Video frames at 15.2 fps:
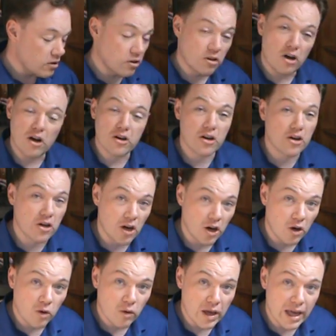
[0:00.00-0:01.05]
long
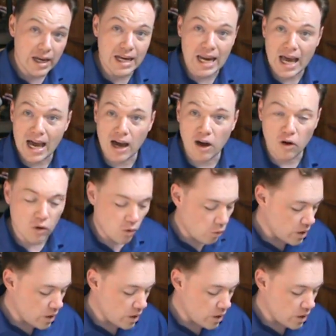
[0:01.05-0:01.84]
ago, and now,